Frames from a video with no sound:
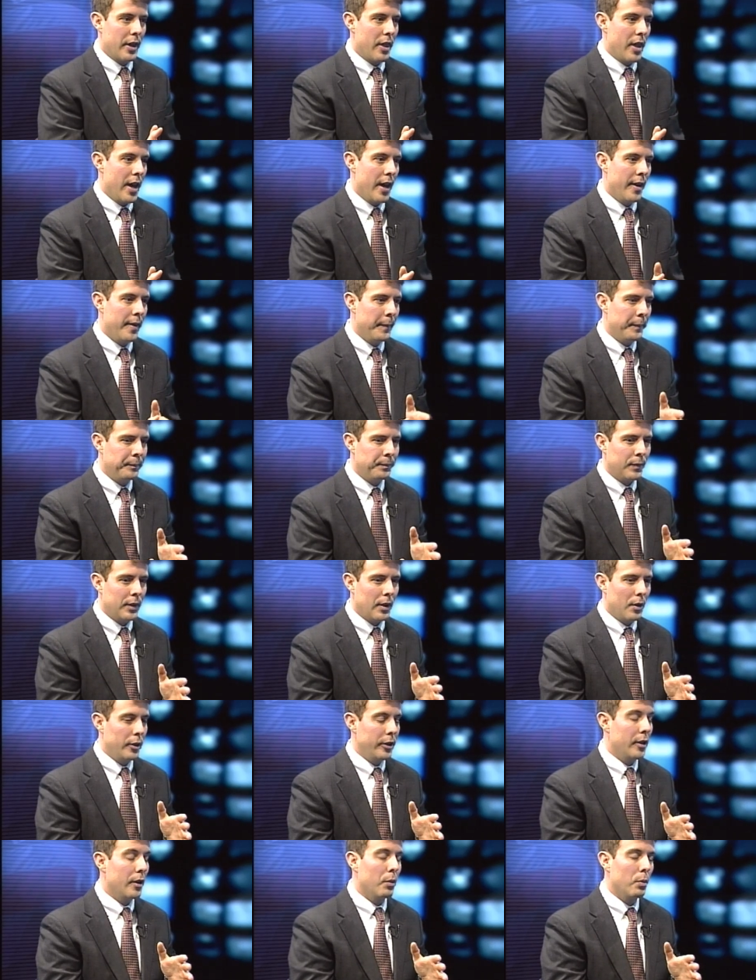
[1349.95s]
that,
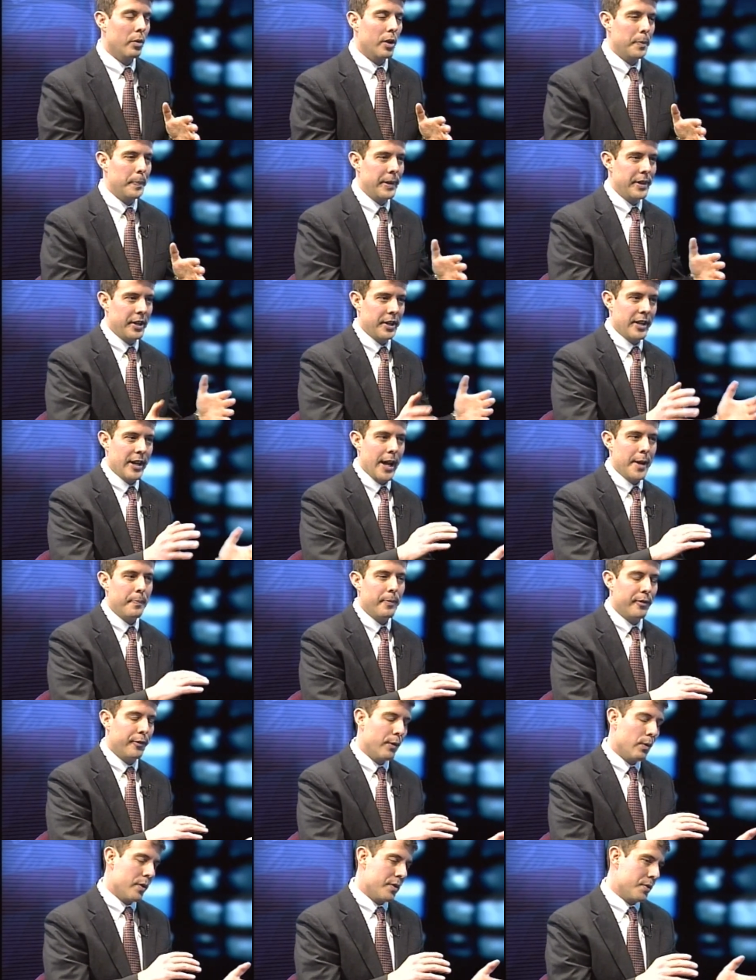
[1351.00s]
you know, would have been the night
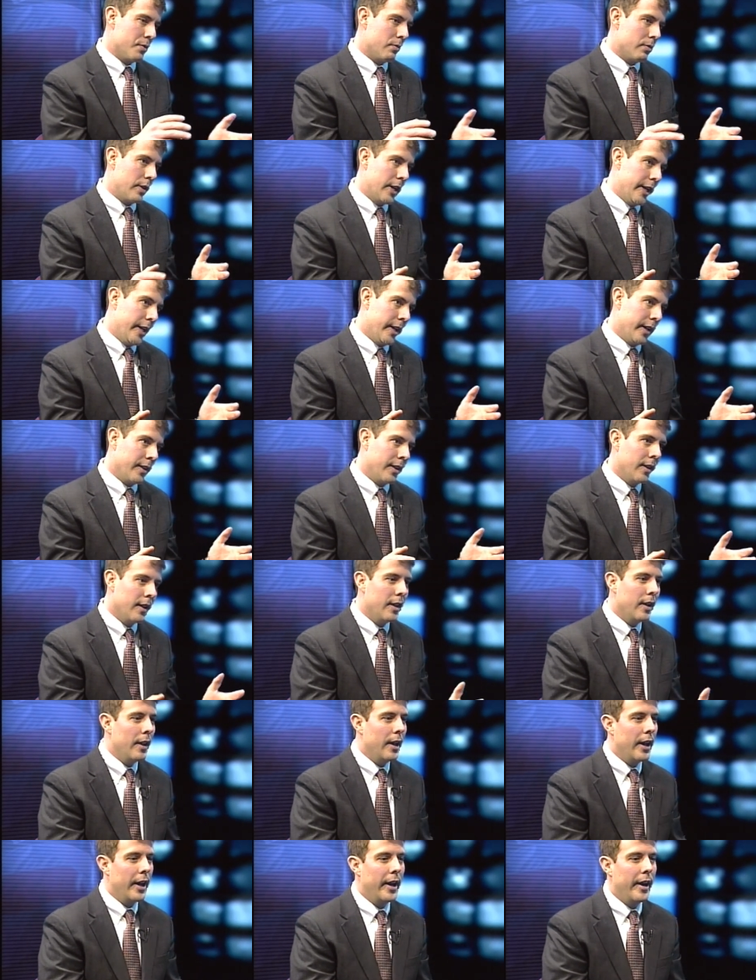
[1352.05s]
before's reading,
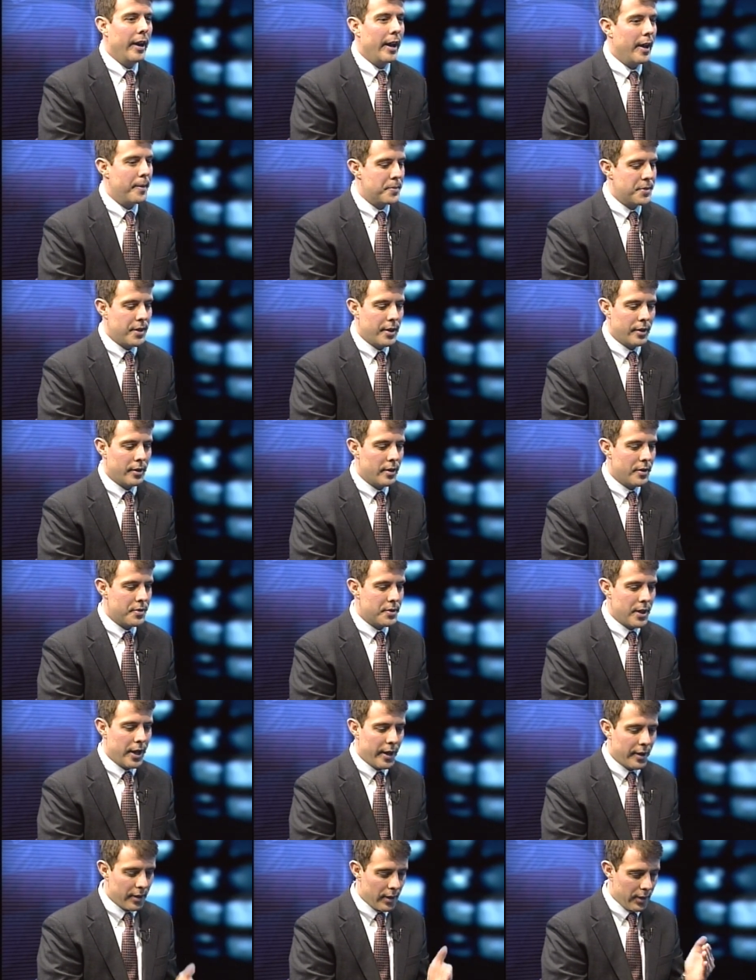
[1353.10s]
and I'm sitting there
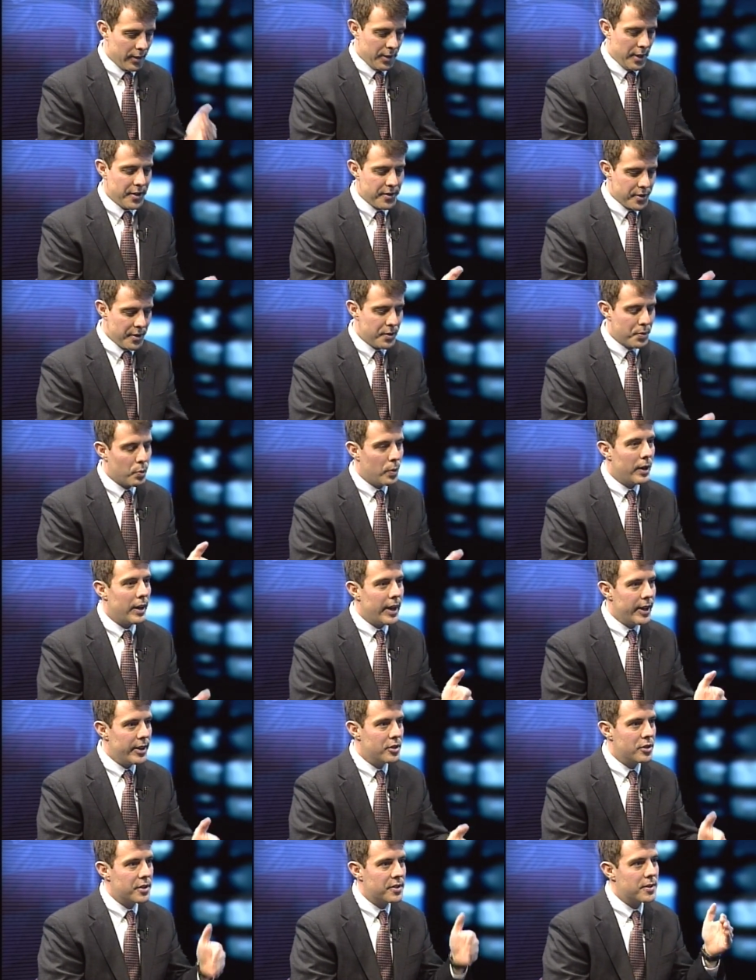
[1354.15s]
saying, "This is what I
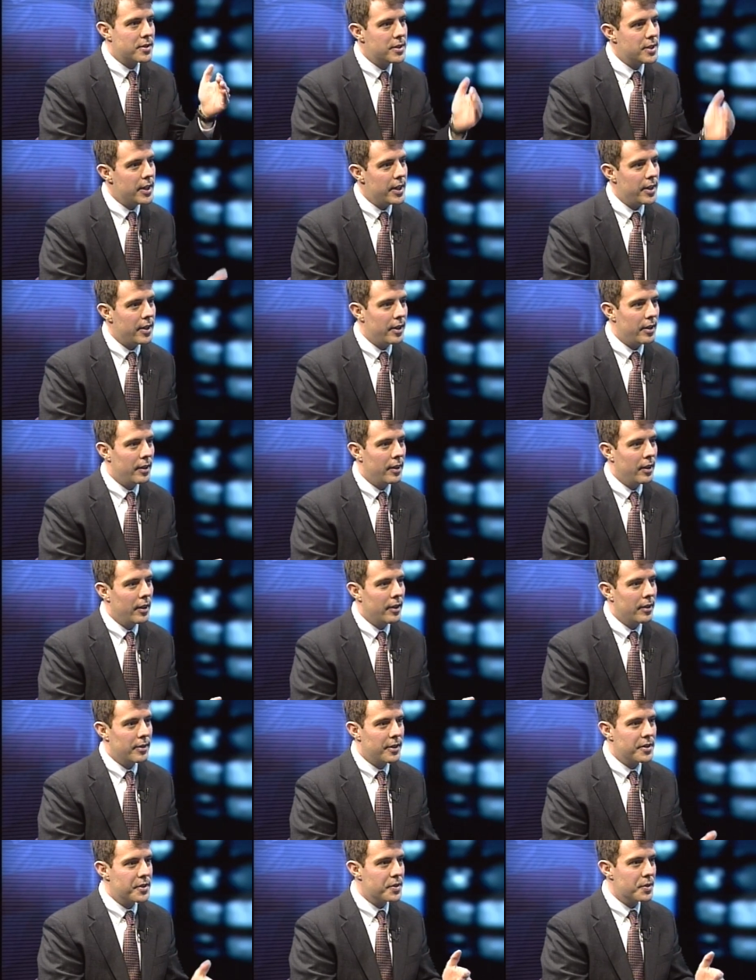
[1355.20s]
just did.
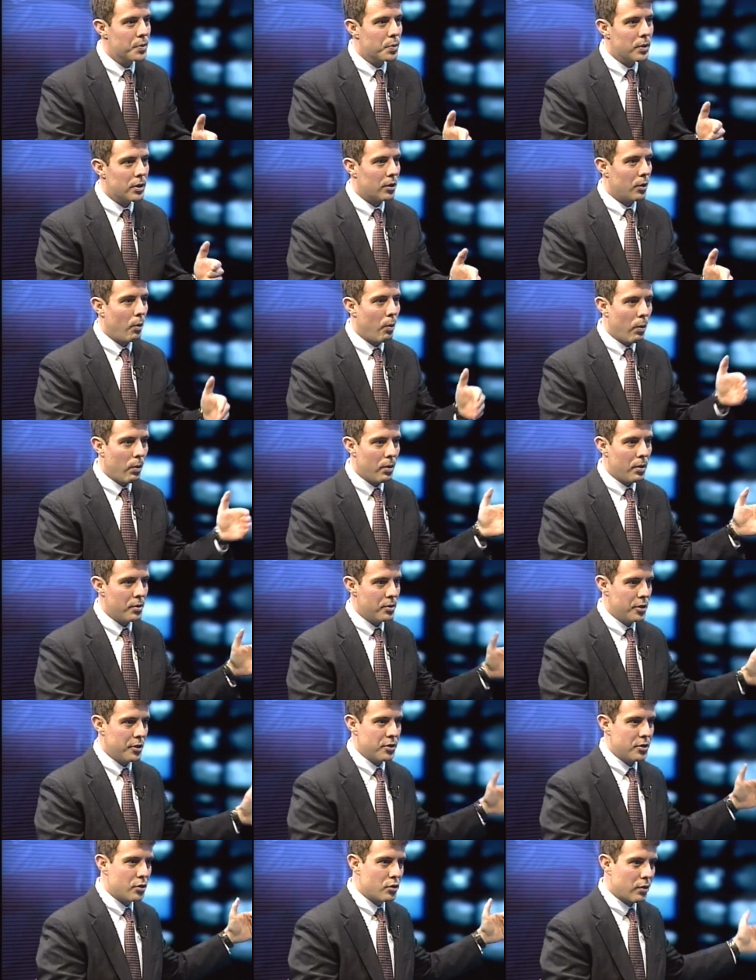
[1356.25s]
This is what Coro
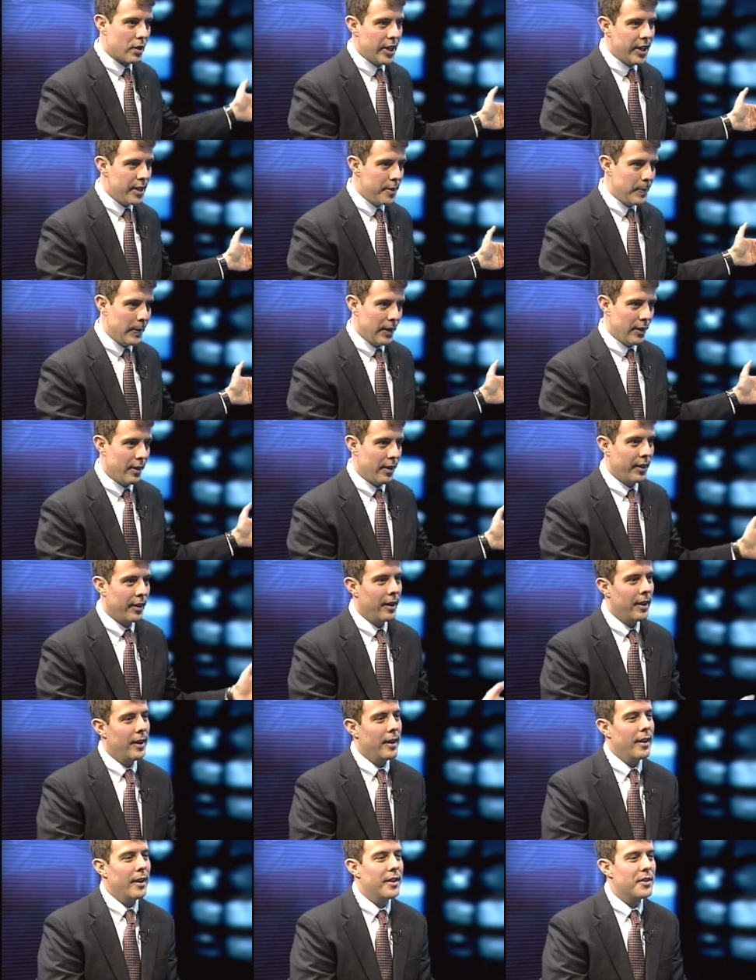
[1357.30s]
just trained me on."
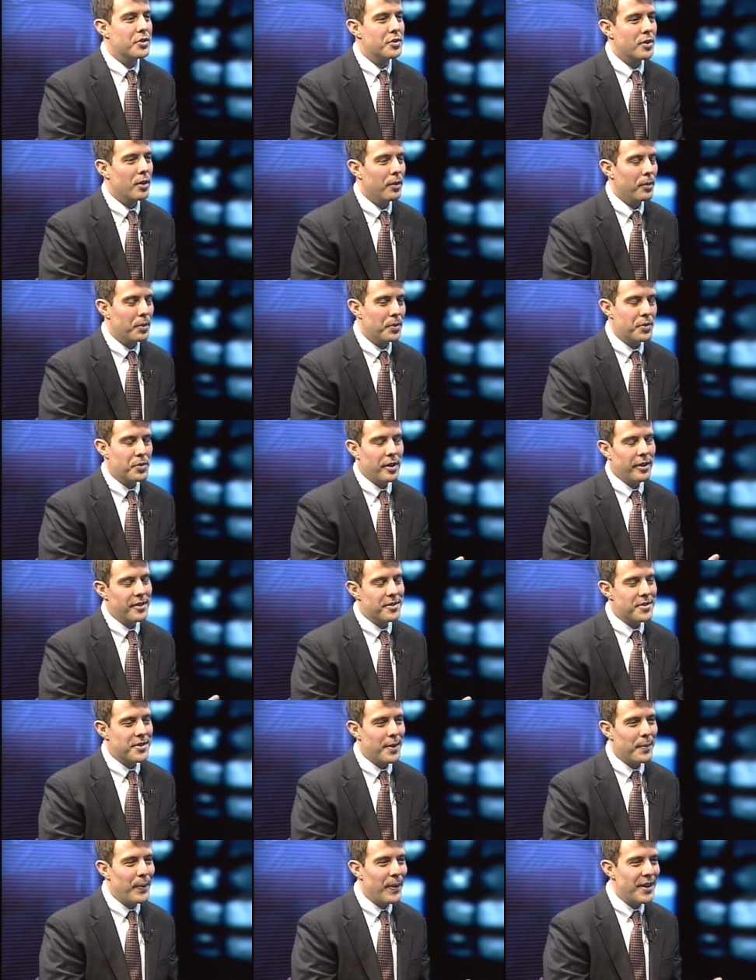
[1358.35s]
And so it was in
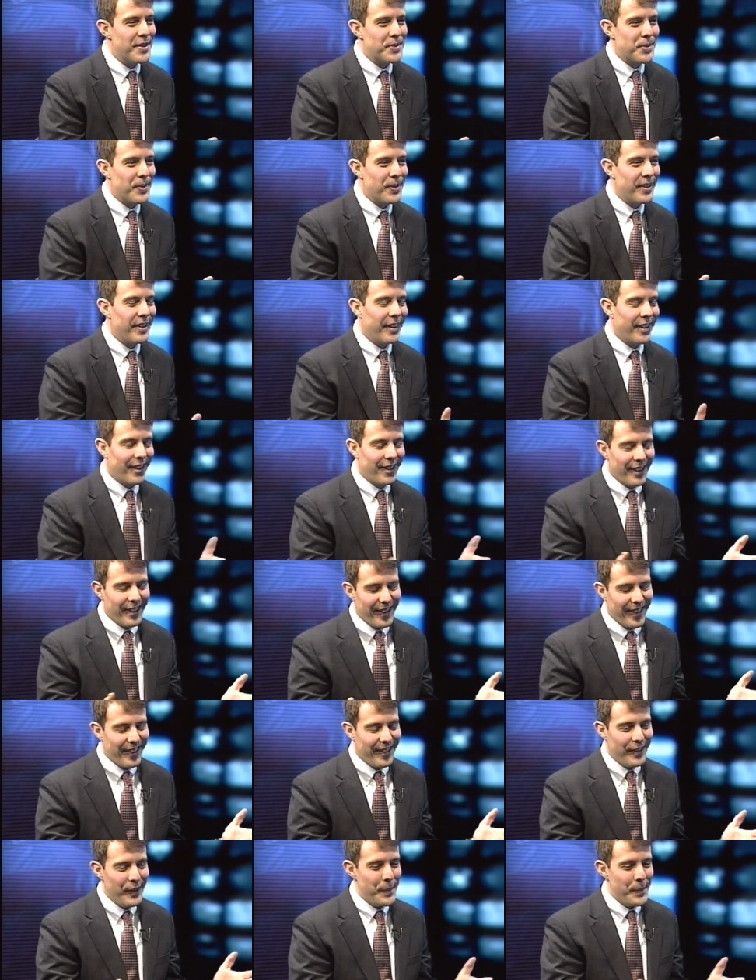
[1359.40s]
some ways sort of like, oh